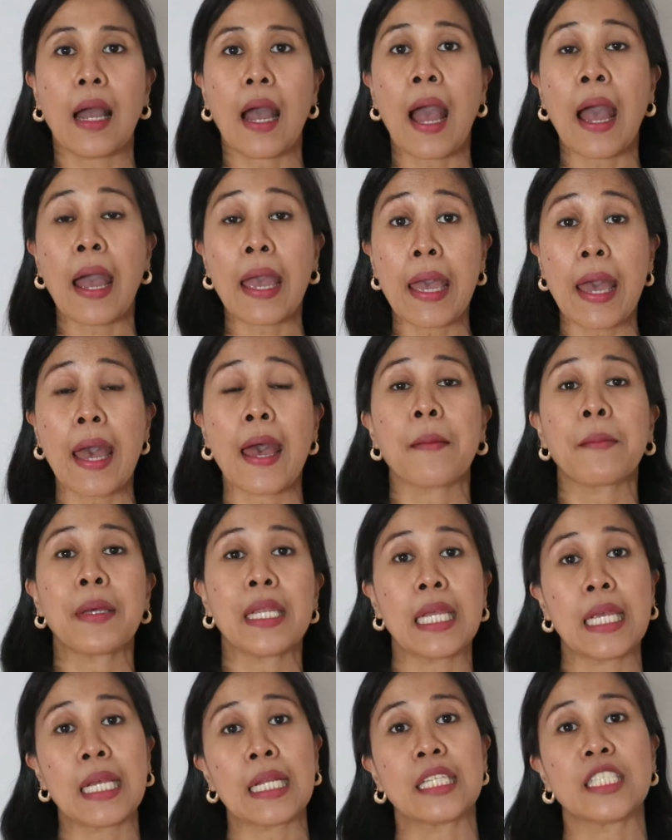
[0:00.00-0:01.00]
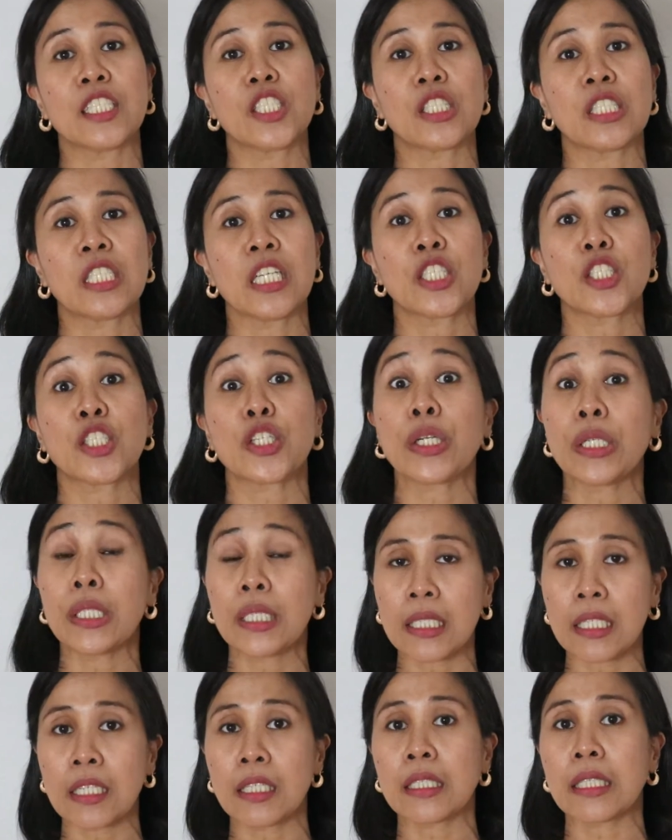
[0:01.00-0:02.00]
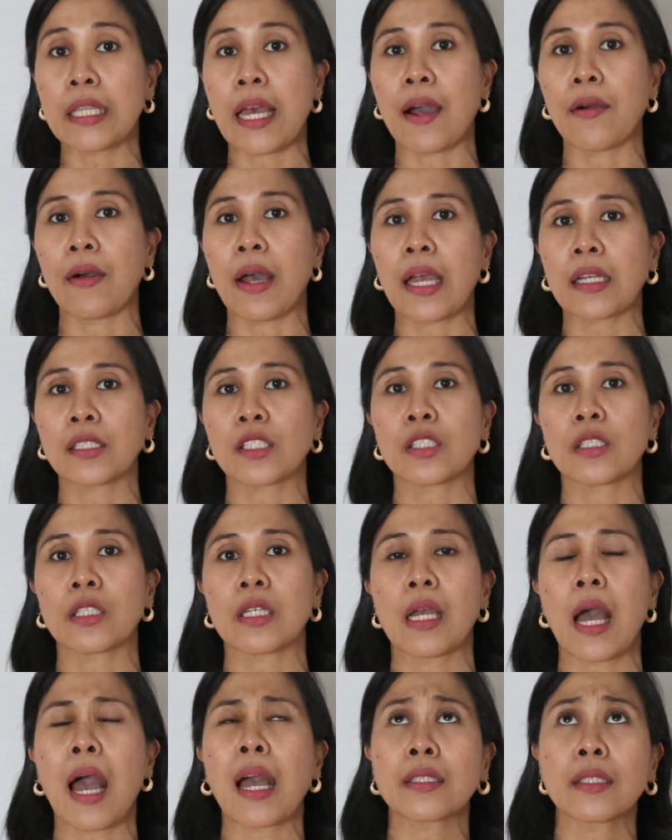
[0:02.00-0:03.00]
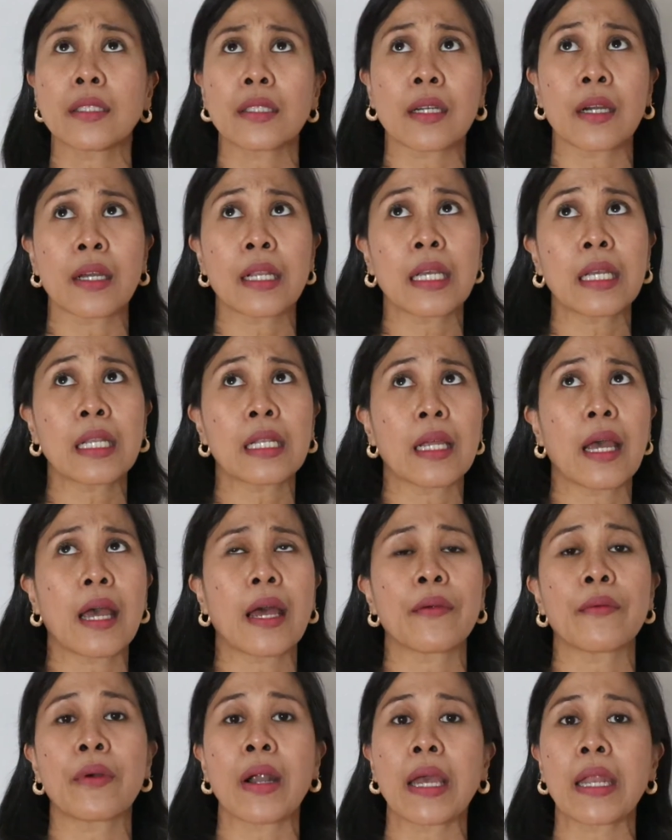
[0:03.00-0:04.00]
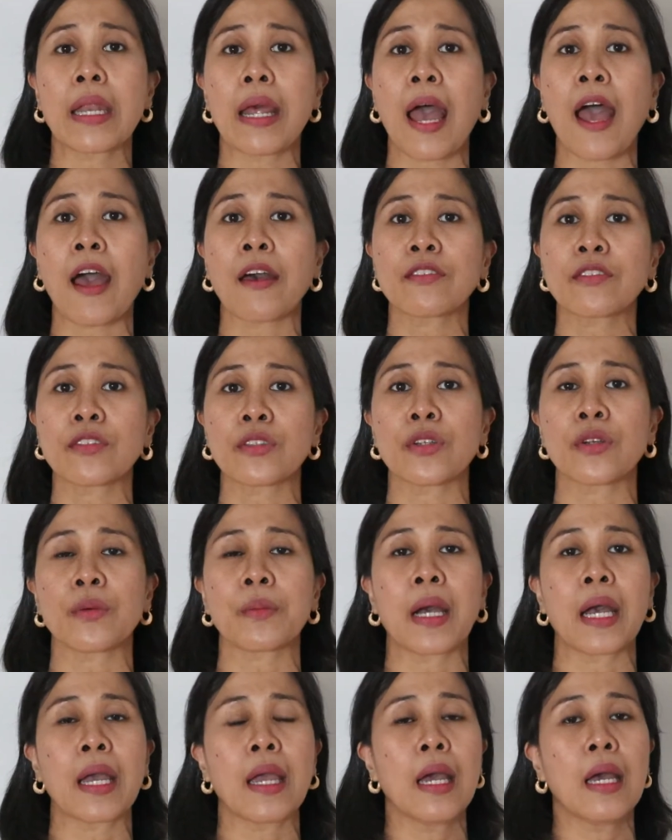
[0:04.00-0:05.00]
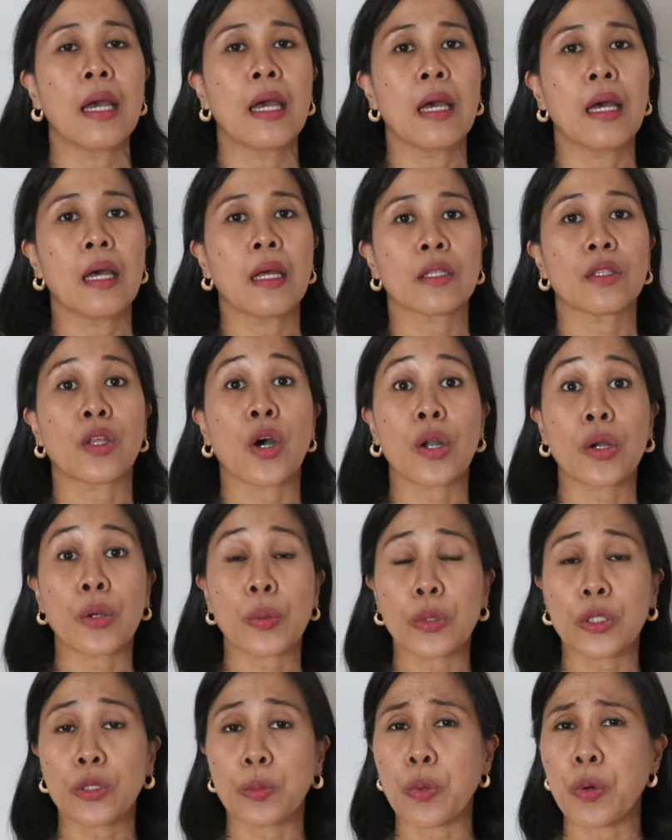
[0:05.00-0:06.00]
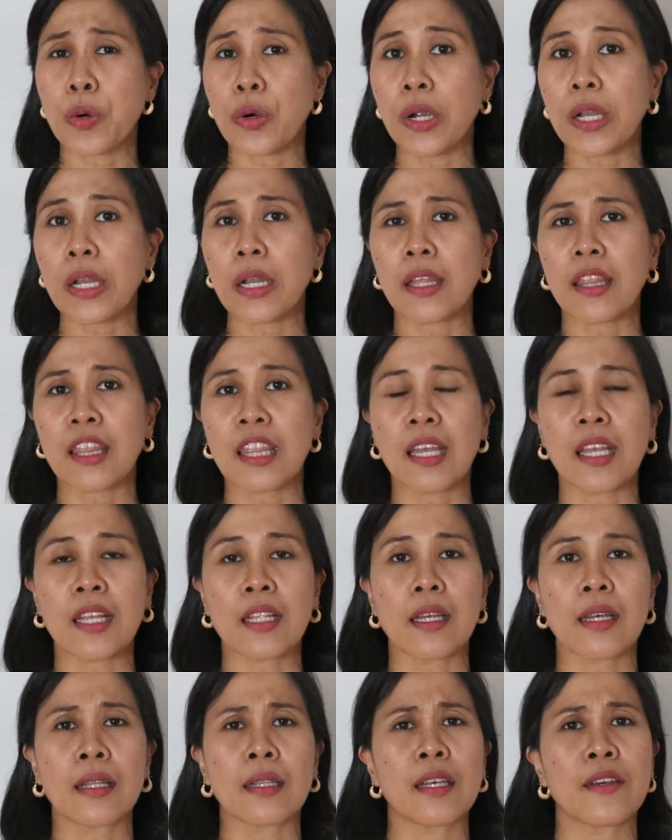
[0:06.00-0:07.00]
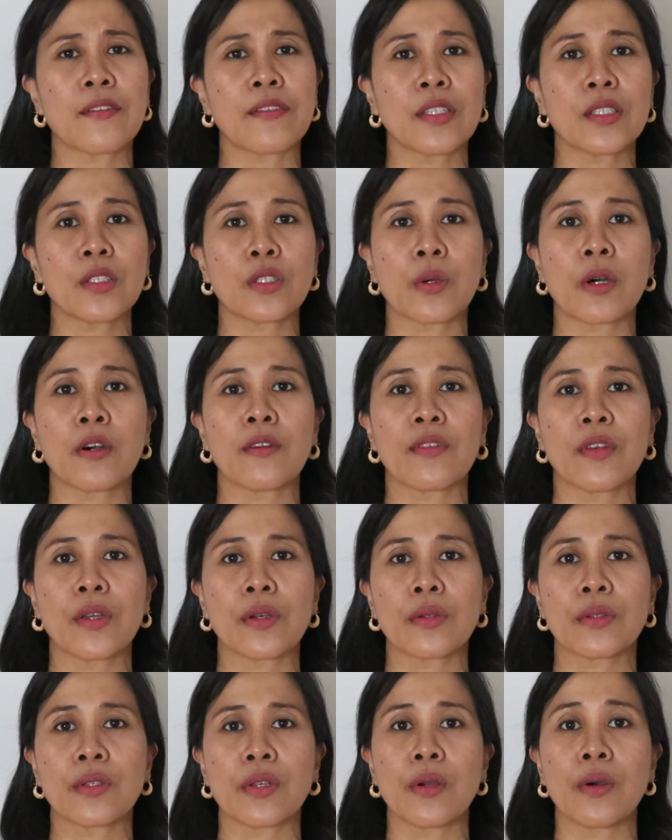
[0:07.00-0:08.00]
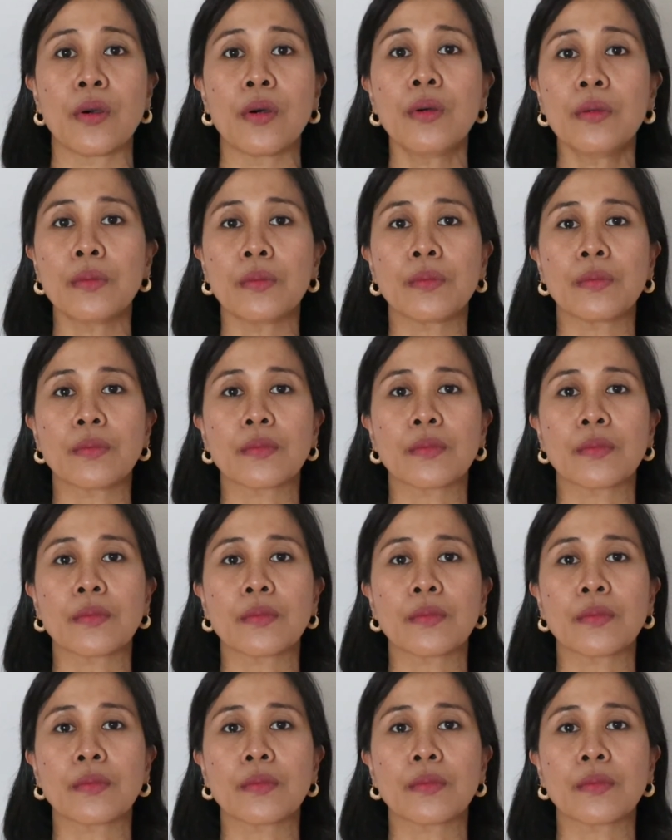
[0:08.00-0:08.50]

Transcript: I am an English teacher until now. Actually, I started right after my daughter was born, I think 11, 12 years ago.